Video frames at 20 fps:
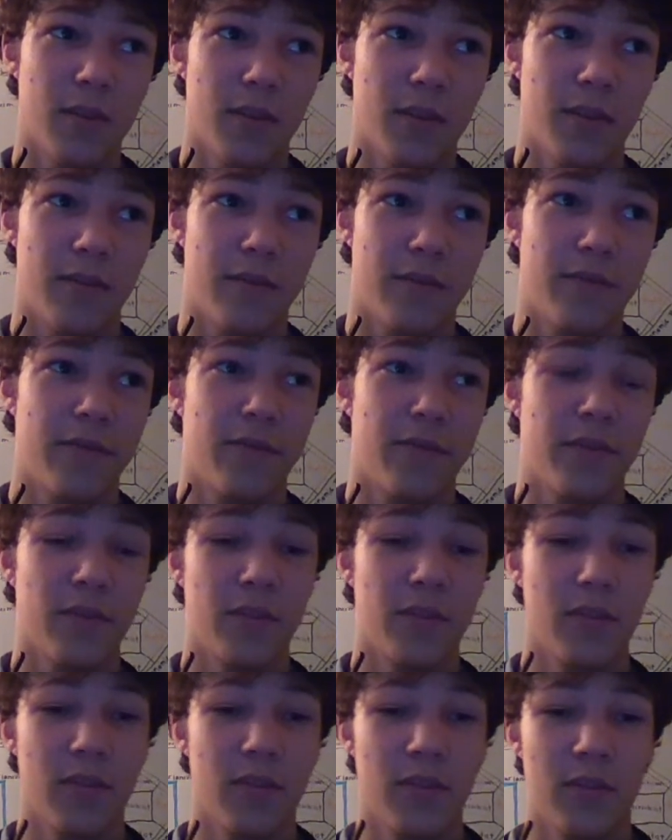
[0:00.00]
if
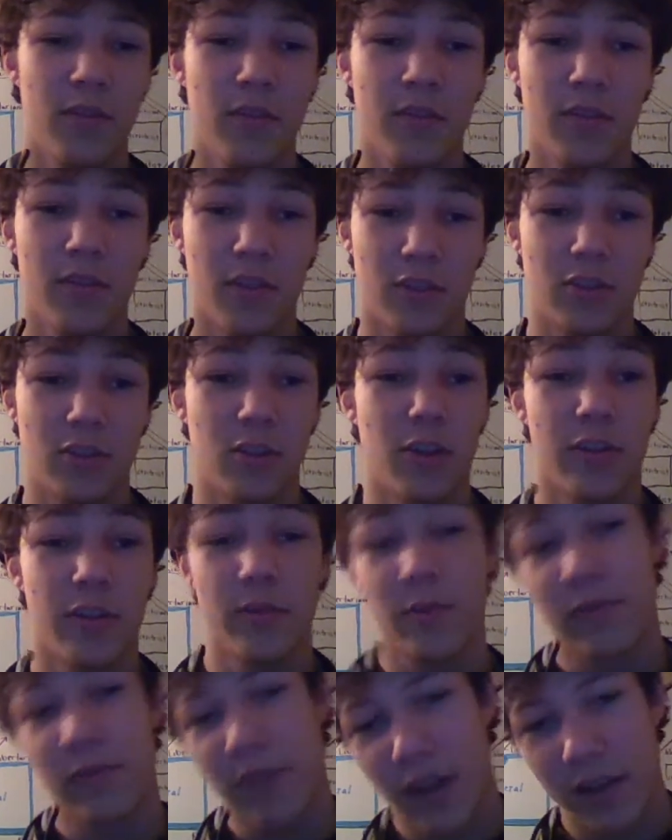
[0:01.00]
such
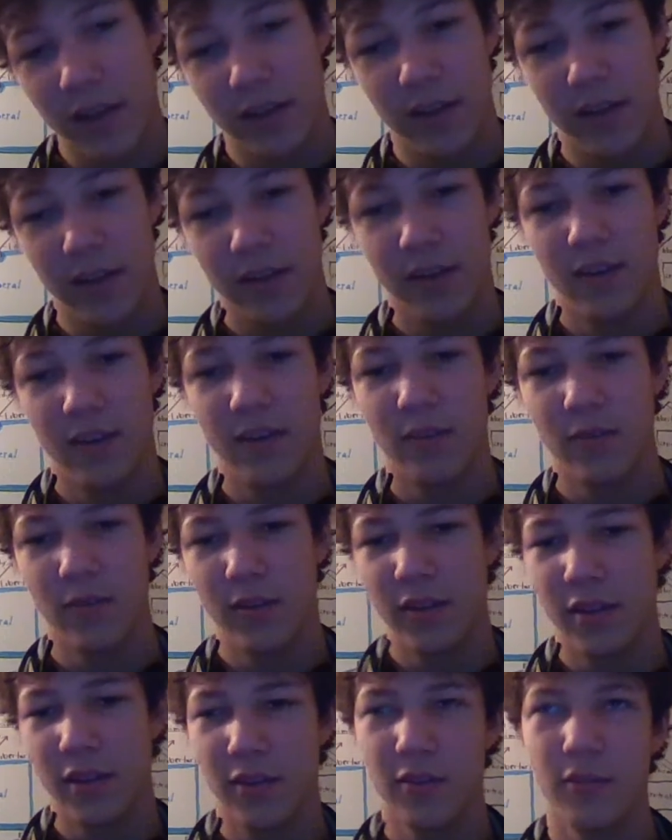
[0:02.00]
laws were violated, it
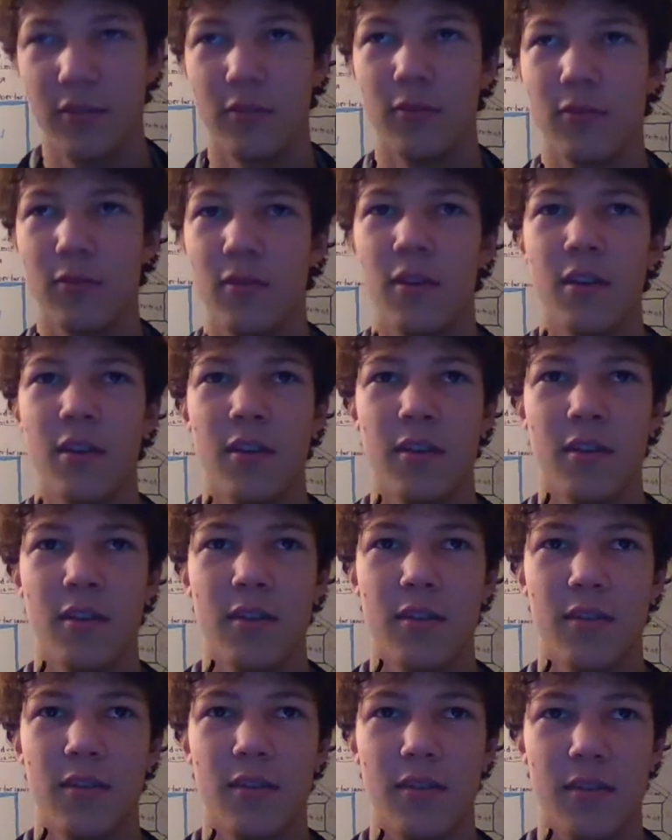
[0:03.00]
would lead to
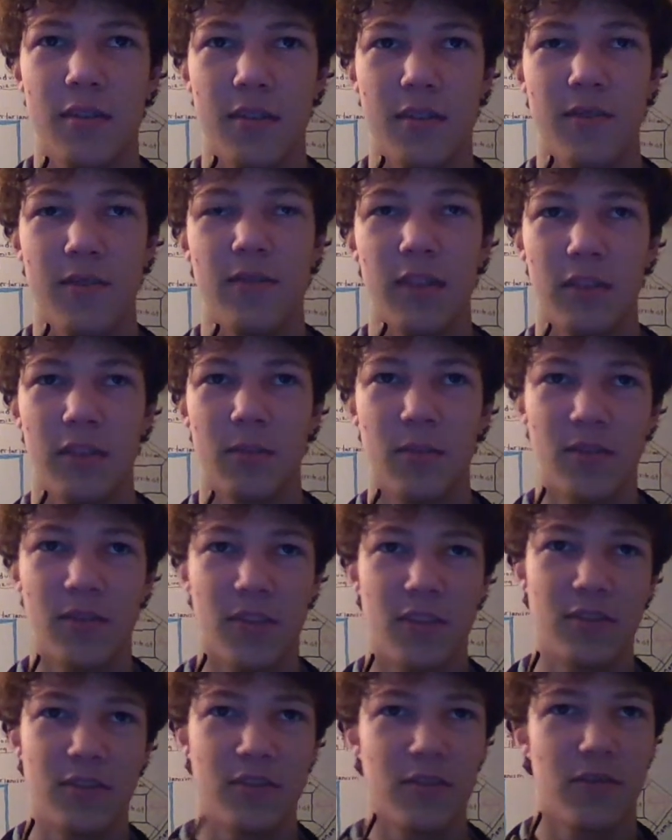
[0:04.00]
the
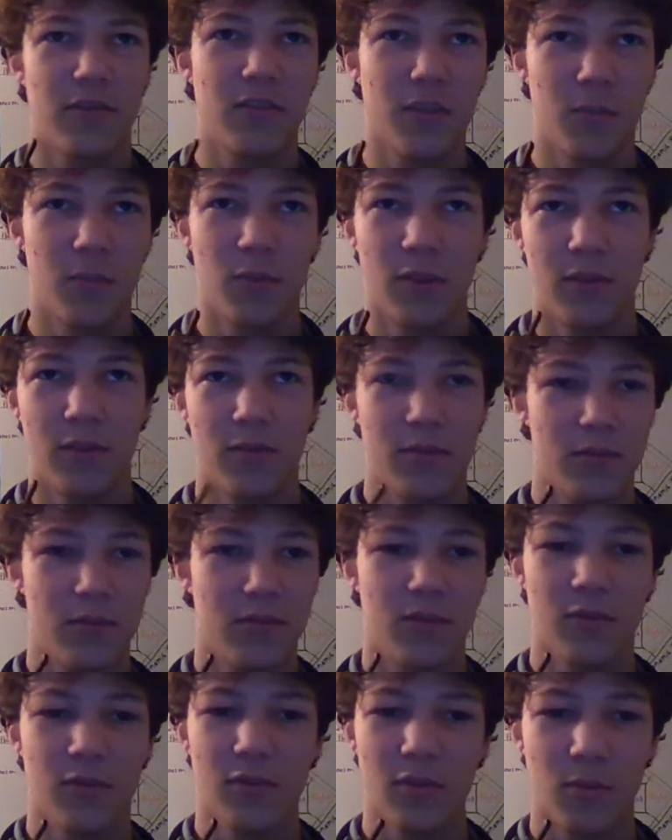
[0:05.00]
victimization of someone.
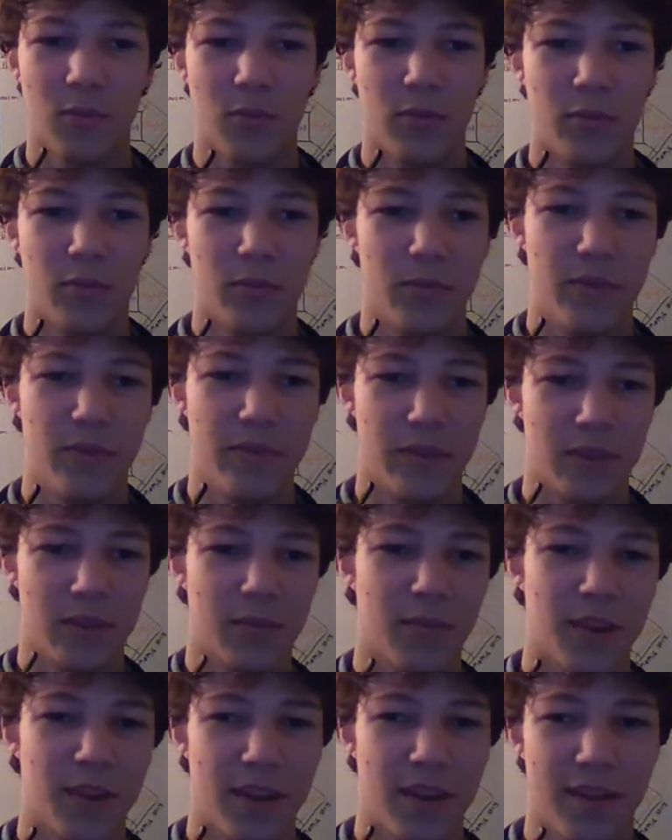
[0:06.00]
So someone would be
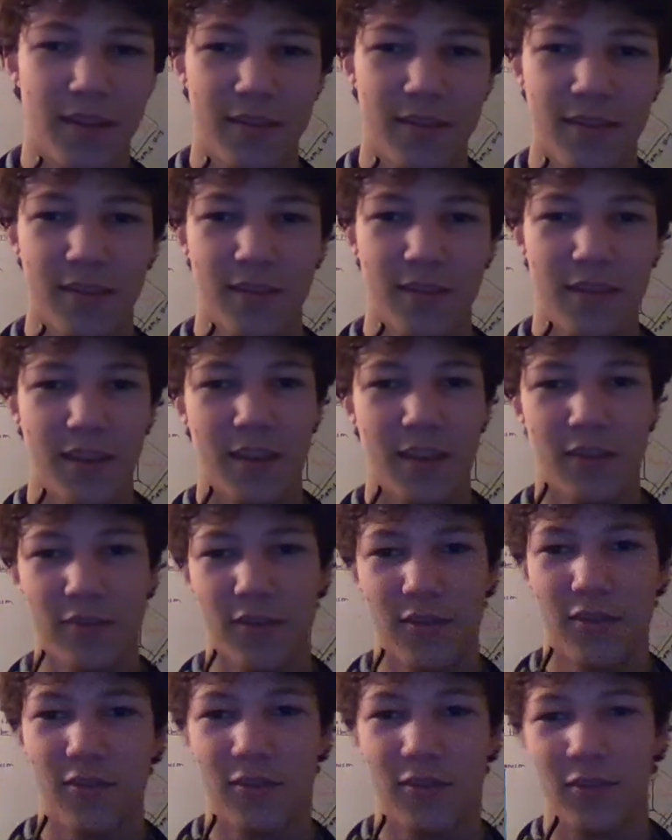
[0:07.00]
victimized as
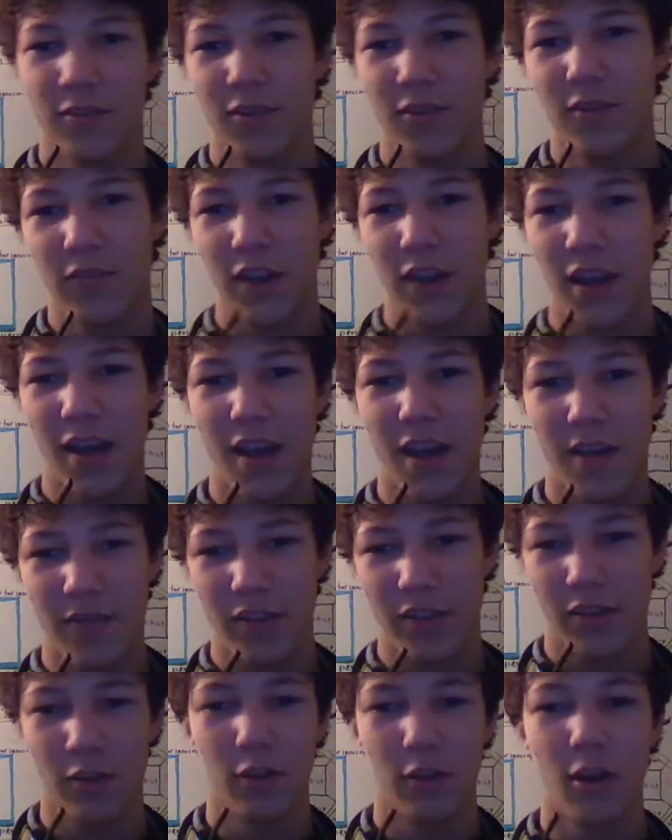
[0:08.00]
a result of not
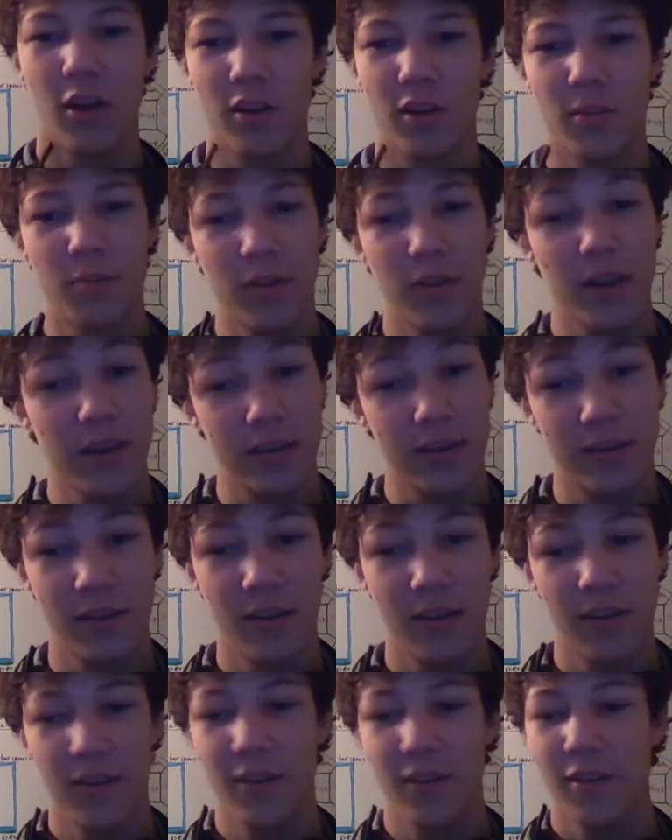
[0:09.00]
having the law to protect
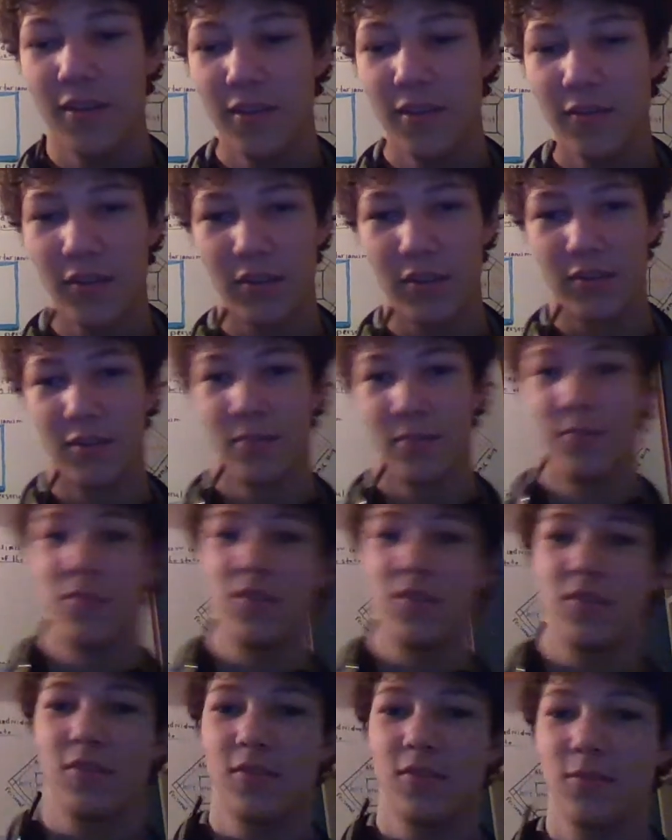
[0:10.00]
the
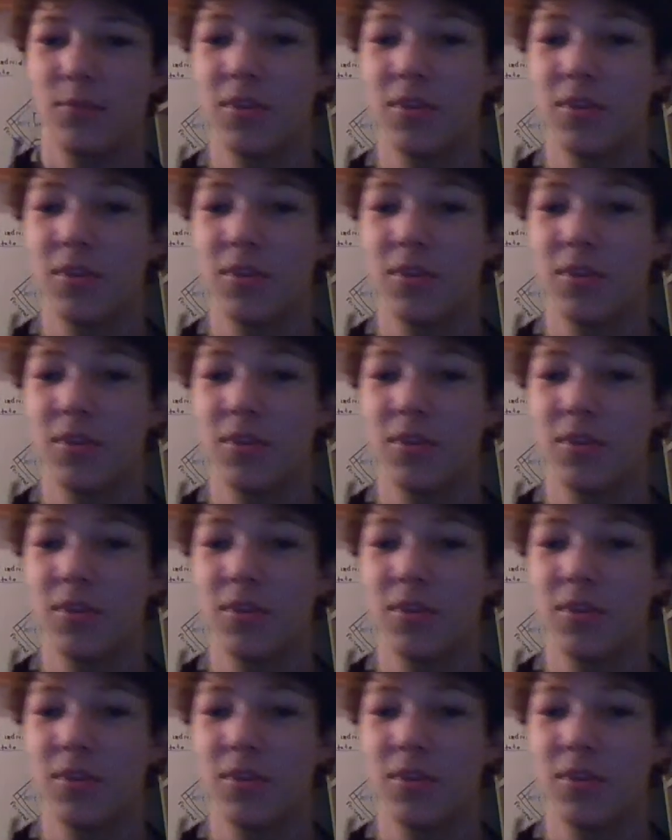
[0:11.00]
victims,